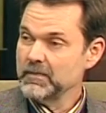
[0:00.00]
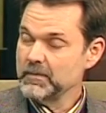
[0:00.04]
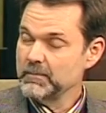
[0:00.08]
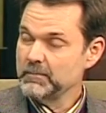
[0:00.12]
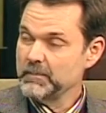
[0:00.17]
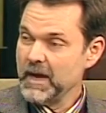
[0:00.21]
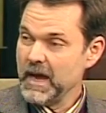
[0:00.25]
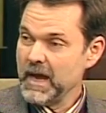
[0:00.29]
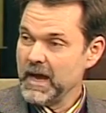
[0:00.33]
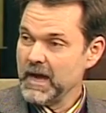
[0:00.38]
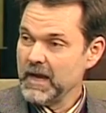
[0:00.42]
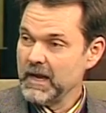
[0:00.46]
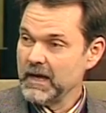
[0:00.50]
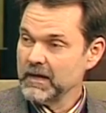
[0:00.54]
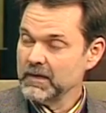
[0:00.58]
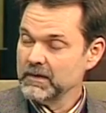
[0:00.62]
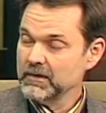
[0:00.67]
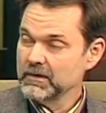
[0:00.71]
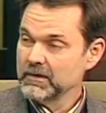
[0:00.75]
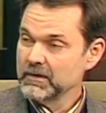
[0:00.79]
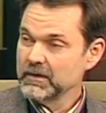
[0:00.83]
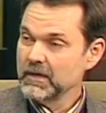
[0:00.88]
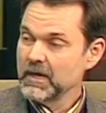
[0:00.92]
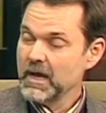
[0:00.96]
the back
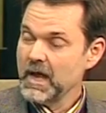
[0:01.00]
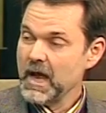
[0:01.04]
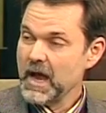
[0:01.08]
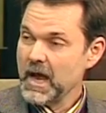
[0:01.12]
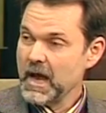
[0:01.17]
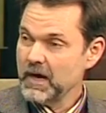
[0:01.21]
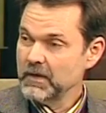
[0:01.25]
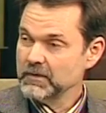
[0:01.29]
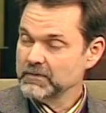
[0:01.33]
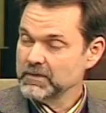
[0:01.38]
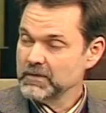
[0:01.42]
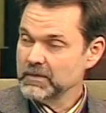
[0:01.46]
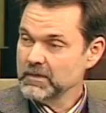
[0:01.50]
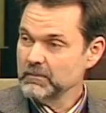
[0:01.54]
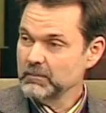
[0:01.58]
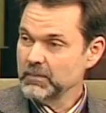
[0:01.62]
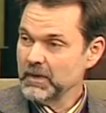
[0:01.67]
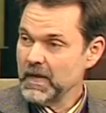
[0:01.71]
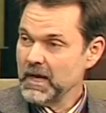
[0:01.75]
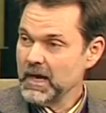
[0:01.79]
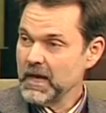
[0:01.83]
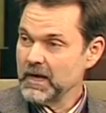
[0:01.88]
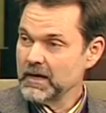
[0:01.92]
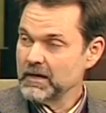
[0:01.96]
out to the
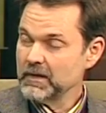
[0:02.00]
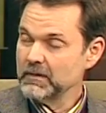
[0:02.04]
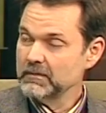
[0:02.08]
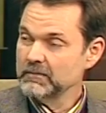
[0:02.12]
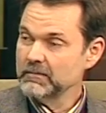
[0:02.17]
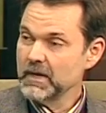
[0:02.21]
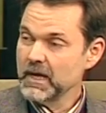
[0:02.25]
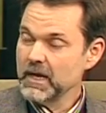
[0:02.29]
bladder,